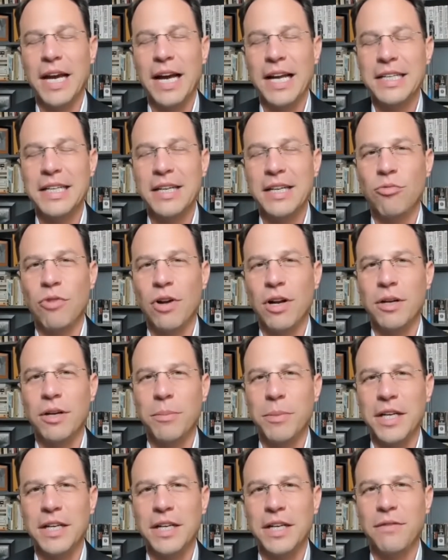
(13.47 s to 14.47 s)
I did run to
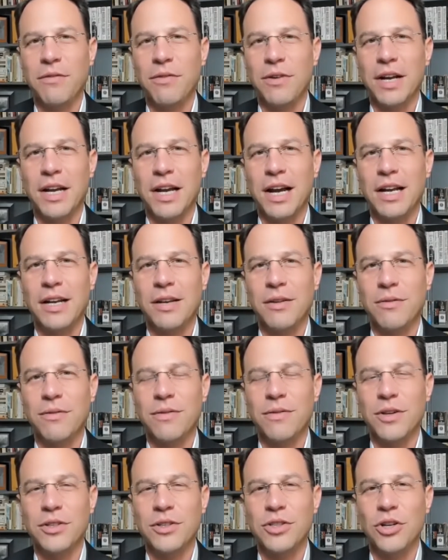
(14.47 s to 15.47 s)
be a different kind of
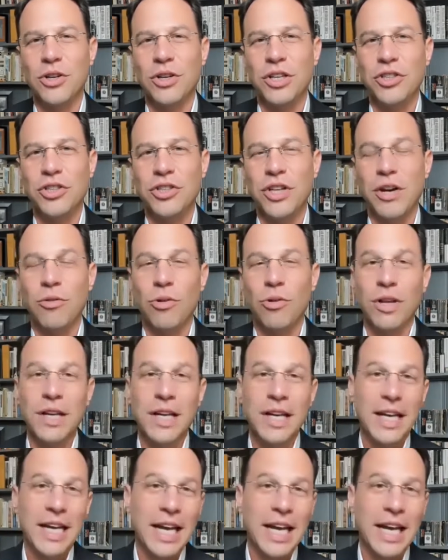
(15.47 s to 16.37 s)
attorney general,